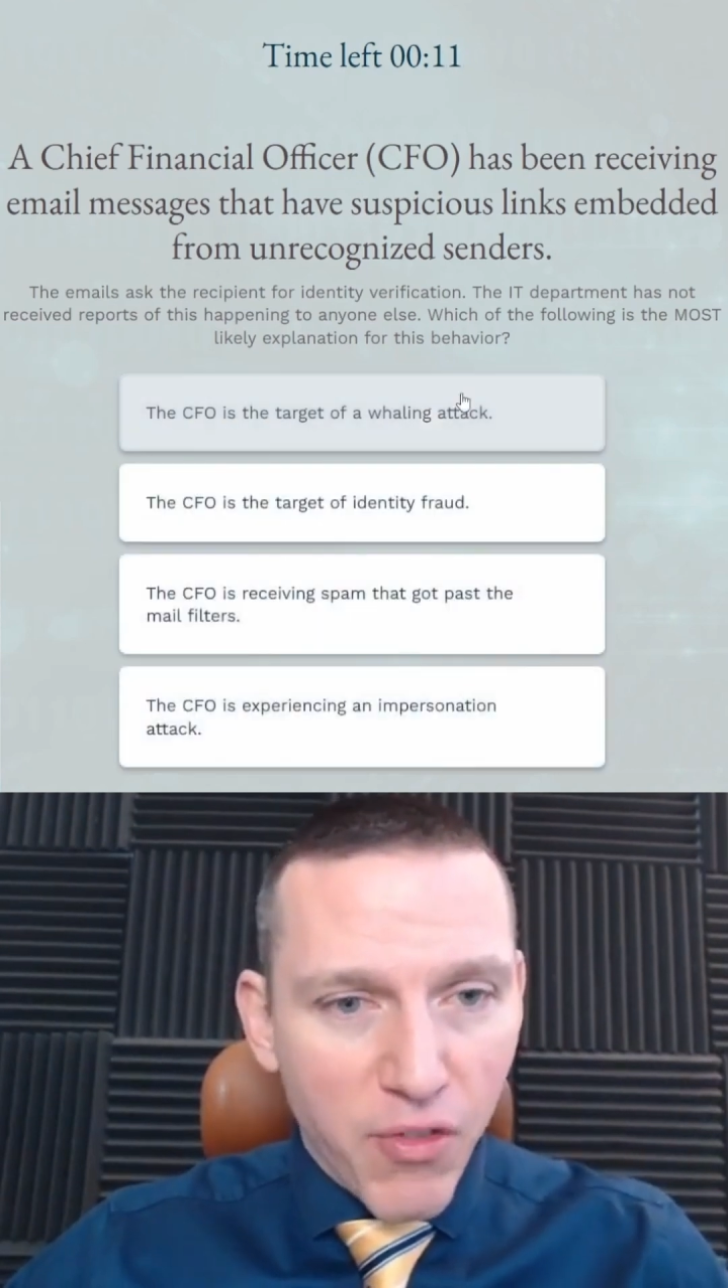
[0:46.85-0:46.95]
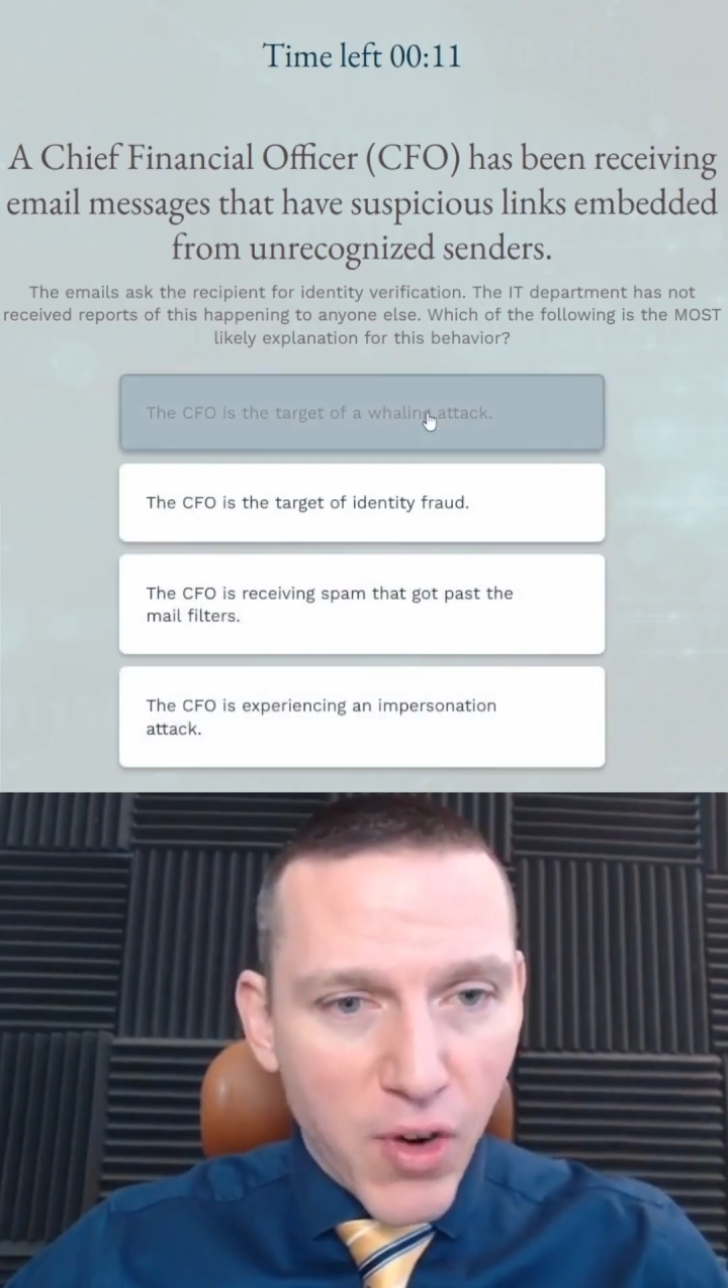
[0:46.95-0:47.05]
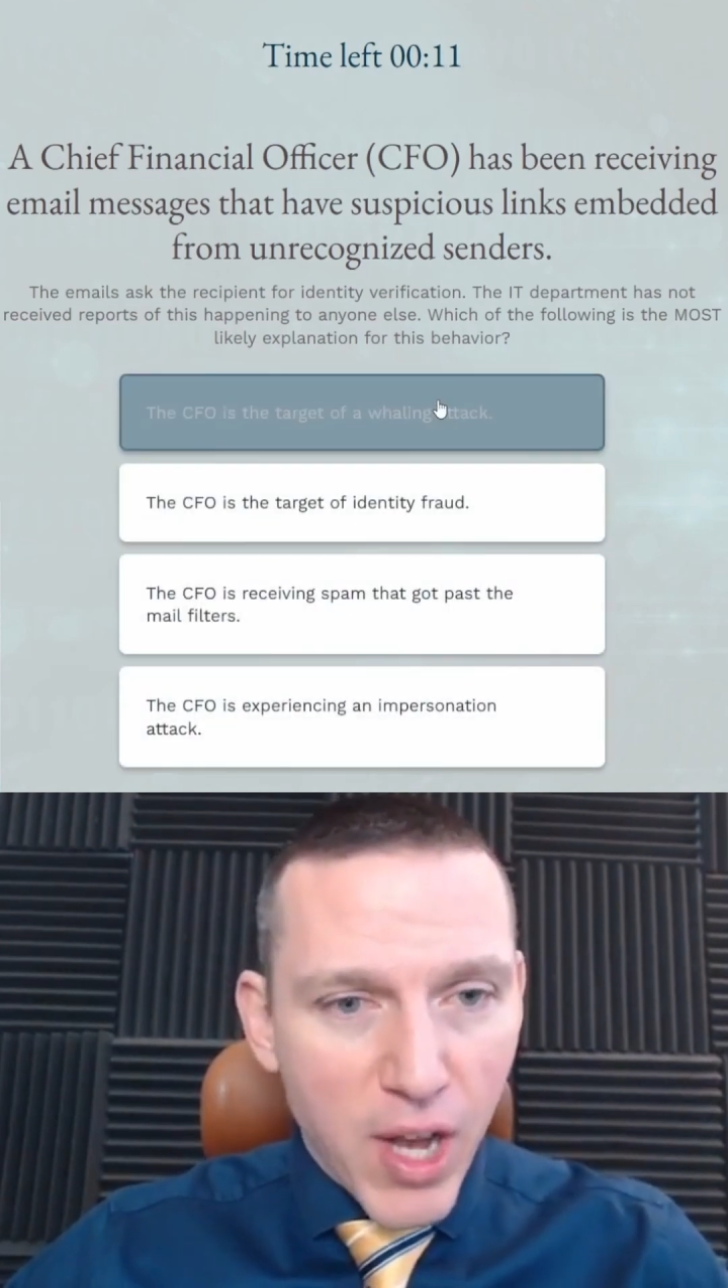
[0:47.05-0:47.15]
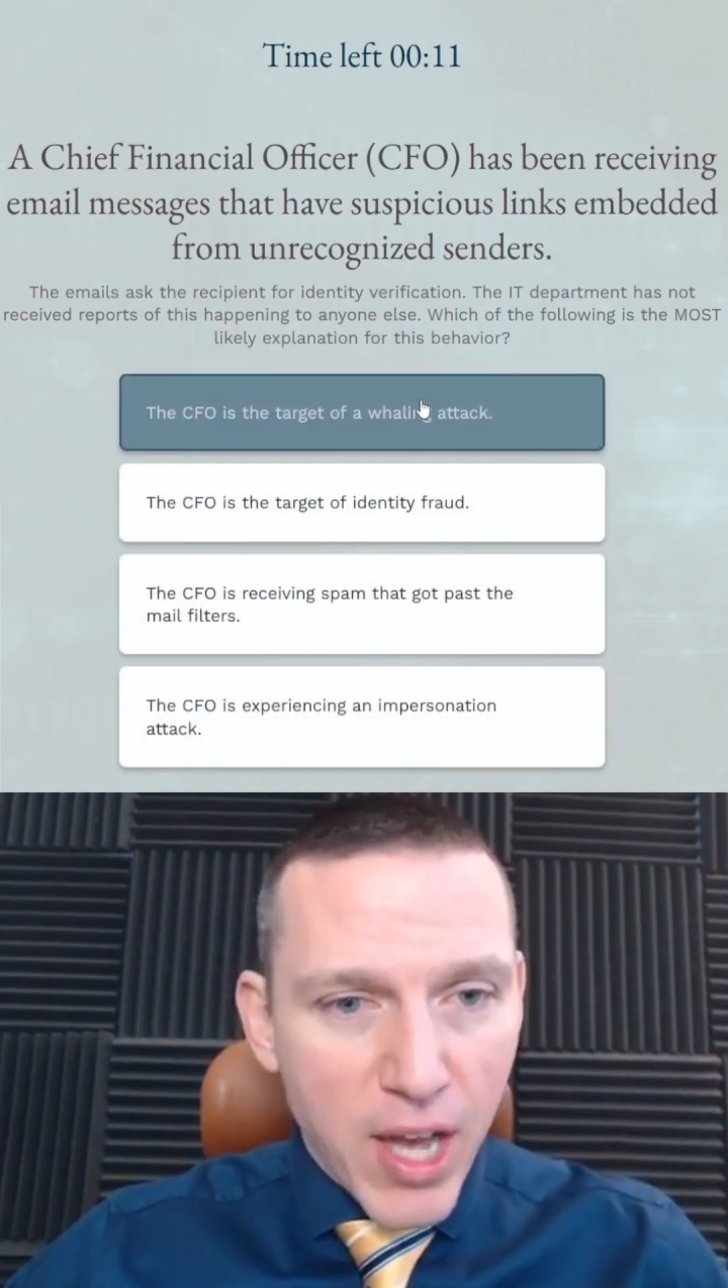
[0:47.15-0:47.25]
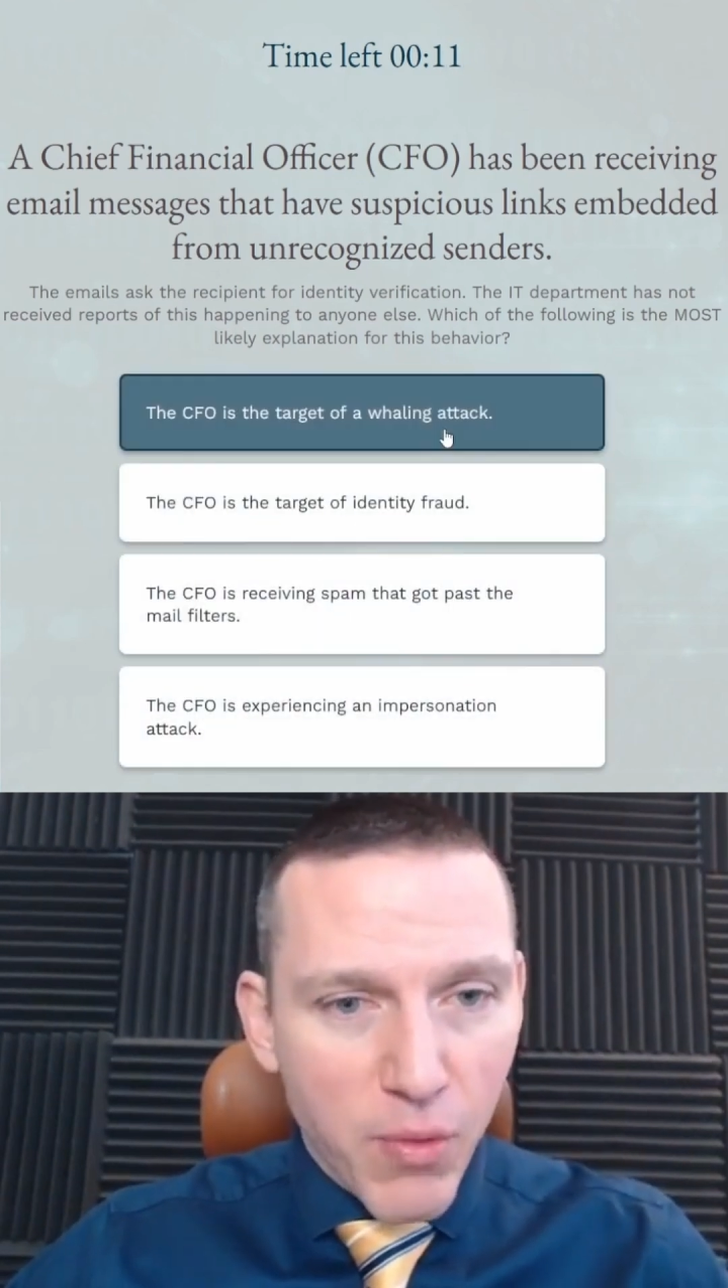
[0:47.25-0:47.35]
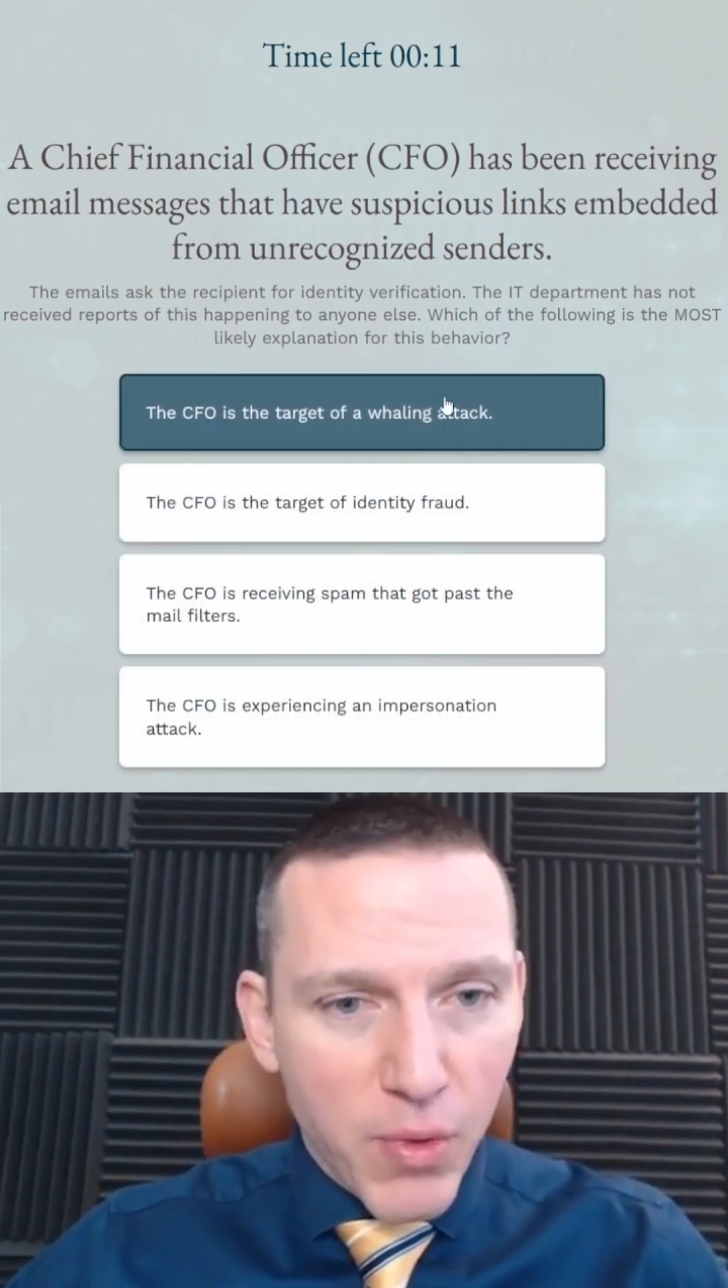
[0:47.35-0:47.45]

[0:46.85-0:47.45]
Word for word: fraud,